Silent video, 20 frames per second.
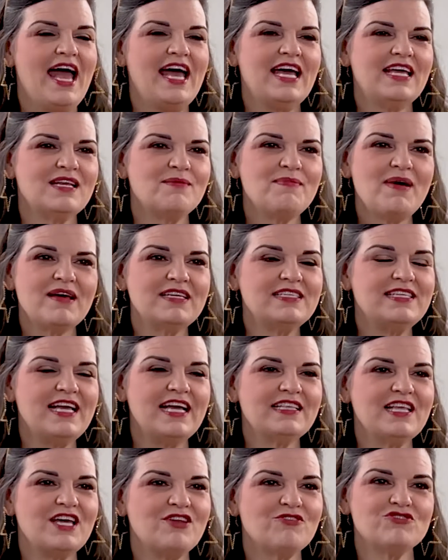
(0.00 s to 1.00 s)
And about a day
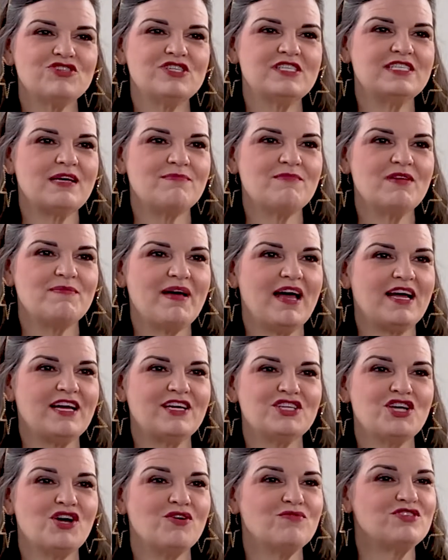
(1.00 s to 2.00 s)
later, she sent me back a
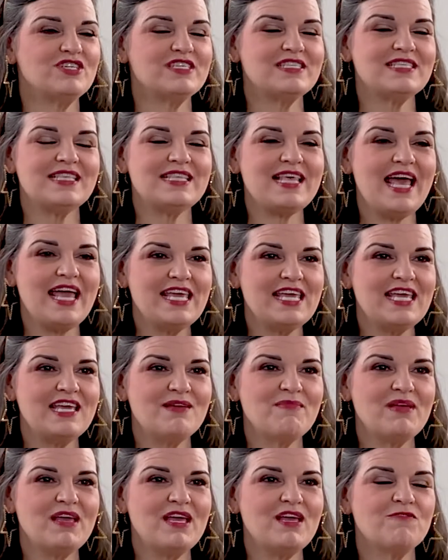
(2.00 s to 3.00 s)
note just thanking
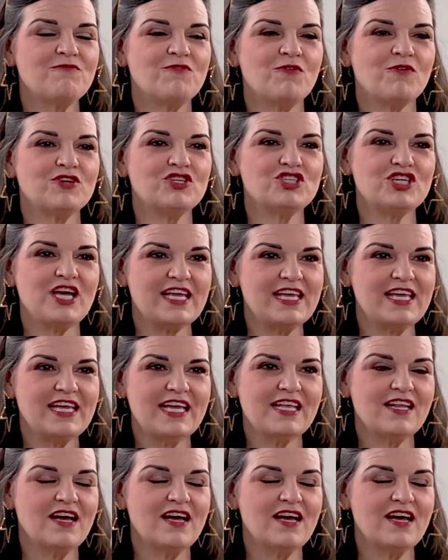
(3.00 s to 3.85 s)
me for checking in